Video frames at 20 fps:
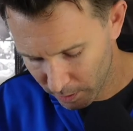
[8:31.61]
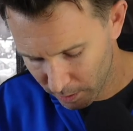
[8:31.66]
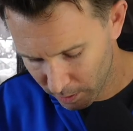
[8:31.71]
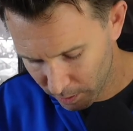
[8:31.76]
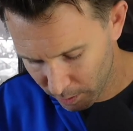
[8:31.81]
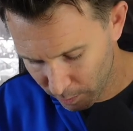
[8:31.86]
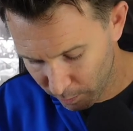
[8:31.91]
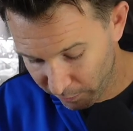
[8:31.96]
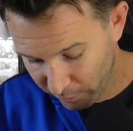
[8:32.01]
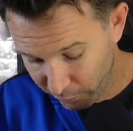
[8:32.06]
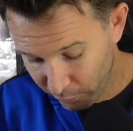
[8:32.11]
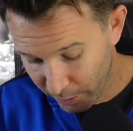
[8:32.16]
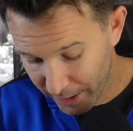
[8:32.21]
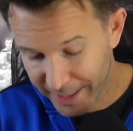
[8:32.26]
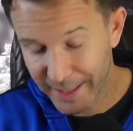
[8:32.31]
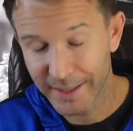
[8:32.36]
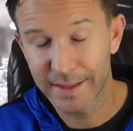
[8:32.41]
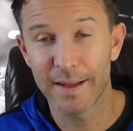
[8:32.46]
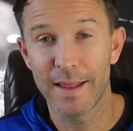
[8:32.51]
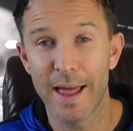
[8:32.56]
Before I
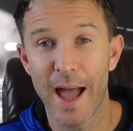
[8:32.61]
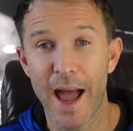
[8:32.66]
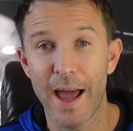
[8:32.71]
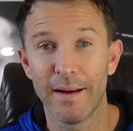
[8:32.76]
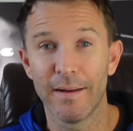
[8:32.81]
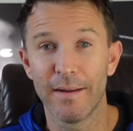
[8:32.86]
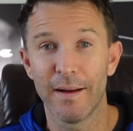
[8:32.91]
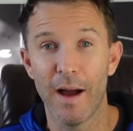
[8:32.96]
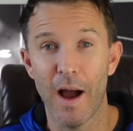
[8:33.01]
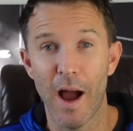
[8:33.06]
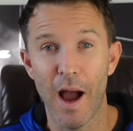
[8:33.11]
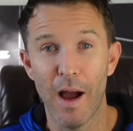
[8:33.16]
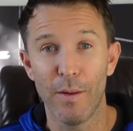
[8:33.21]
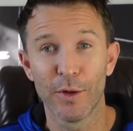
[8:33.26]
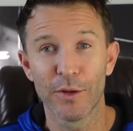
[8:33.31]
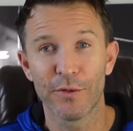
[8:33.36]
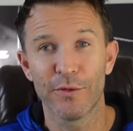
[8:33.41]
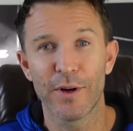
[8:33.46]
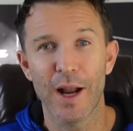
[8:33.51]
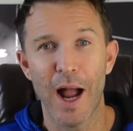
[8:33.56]
get to that, I
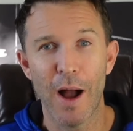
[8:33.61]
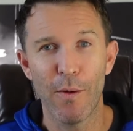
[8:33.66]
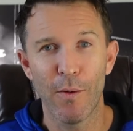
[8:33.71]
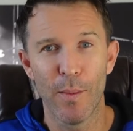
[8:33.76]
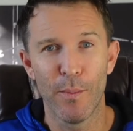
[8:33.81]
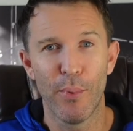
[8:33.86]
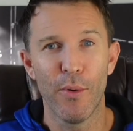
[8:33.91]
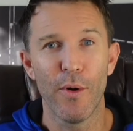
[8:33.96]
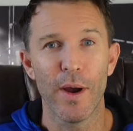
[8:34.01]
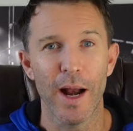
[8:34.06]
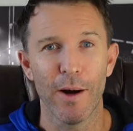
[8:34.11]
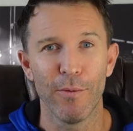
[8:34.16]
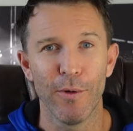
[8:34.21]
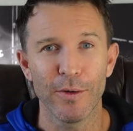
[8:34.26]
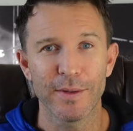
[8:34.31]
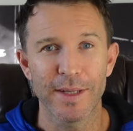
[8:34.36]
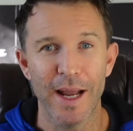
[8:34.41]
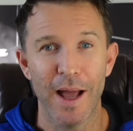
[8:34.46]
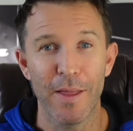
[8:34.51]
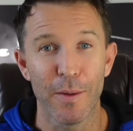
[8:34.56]
almost forgot one point. I
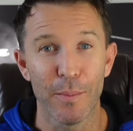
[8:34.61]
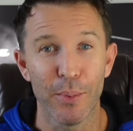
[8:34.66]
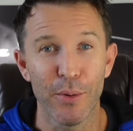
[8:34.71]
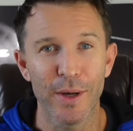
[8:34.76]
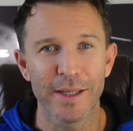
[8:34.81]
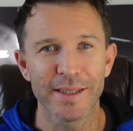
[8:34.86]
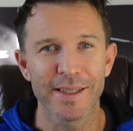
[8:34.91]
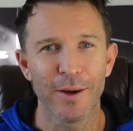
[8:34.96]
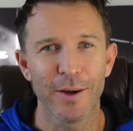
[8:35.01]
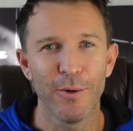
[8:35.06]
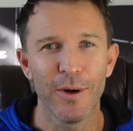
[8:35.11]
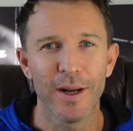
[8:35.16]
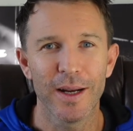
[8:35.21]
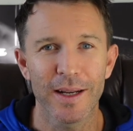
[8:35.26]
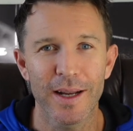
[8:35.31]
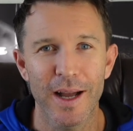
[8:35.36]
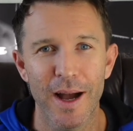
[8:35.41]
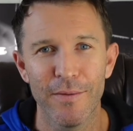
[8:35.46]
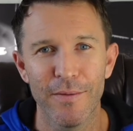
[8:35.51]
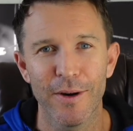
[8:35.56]
wrote down the points I wanted
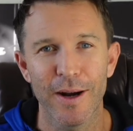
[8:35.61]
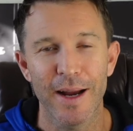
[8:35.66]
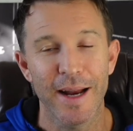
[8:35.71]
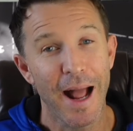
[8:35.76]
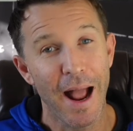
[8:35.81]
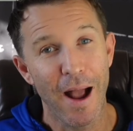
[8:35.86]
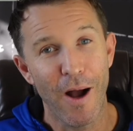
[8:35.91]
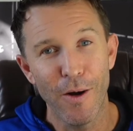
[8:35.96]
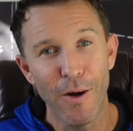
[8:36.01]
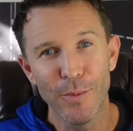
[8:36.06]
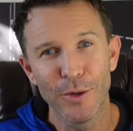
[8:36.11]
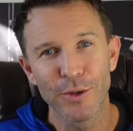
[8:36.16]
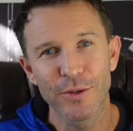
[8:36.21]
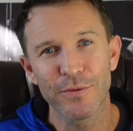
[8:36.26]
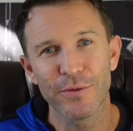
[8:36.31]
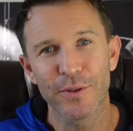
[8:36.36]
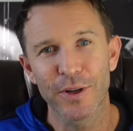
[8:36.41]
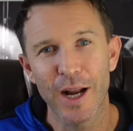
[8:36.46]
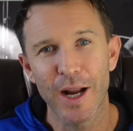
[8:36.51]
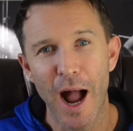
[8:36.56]
to cover, and I
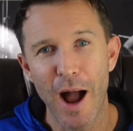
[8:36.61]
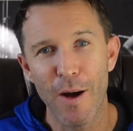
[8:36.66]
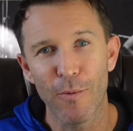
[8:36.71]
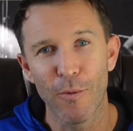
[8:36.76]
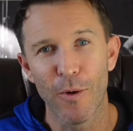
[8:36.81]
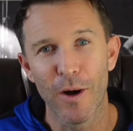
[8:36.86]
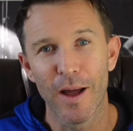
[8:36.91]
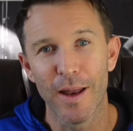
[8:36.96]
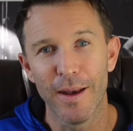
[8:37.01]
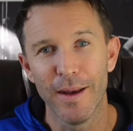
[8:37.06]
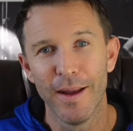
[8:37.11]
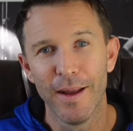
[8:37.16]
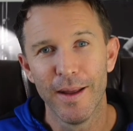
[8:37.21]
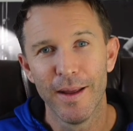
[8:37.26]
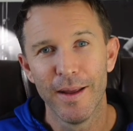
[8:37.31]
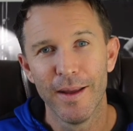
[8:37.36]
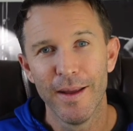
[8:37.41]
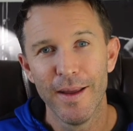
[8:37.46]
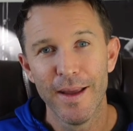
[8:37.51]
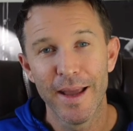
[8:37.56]
almost forgot one,
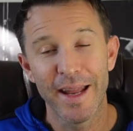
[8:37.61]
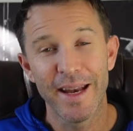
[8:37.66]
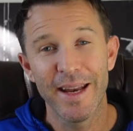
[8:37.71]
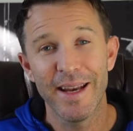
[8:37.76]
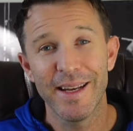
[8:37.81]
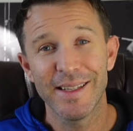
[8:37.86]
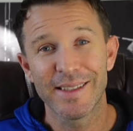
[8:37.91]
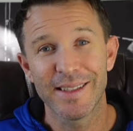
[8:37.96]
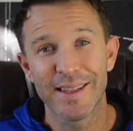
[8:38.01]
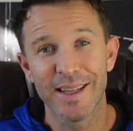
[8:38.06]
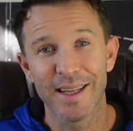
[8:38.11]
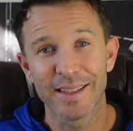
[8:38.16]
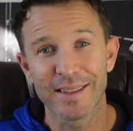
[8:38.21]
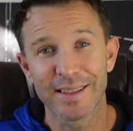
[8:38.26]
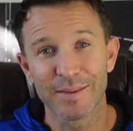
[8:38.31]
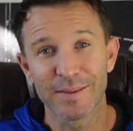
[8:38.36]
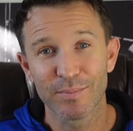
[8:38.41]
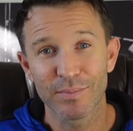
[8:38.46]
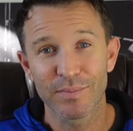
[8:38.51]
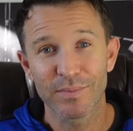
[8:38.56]
and it is
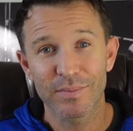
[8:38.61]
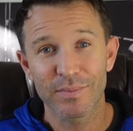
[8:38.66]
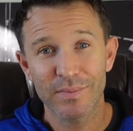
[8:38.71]
this.